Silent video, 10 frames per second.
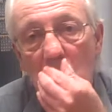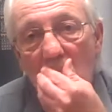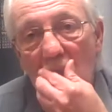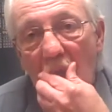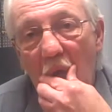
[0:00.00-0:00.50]
to the
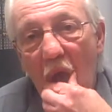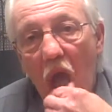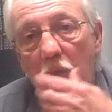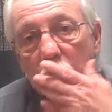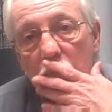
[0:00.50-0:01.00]

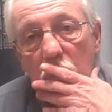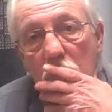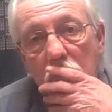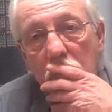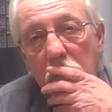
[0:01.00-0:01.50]
details, you
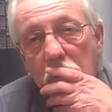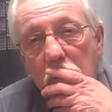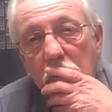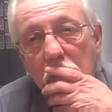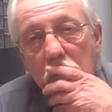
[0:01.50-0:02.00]
probably
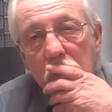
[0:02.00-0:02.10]
ran,